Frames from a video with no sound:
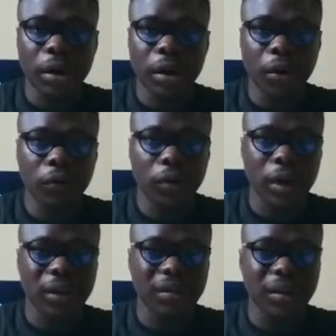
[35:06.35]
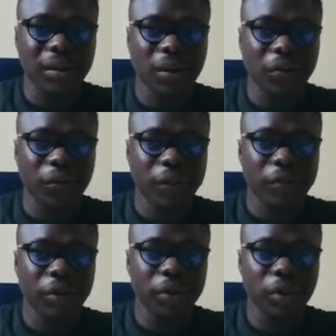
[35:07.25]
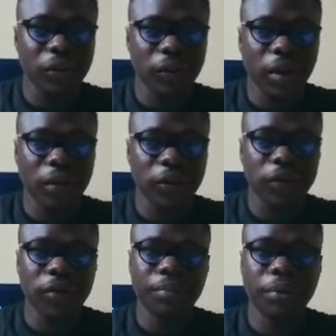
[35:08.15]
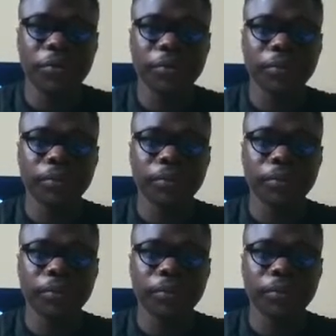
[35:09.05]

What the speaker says: $3,500. Yeah, this is the page.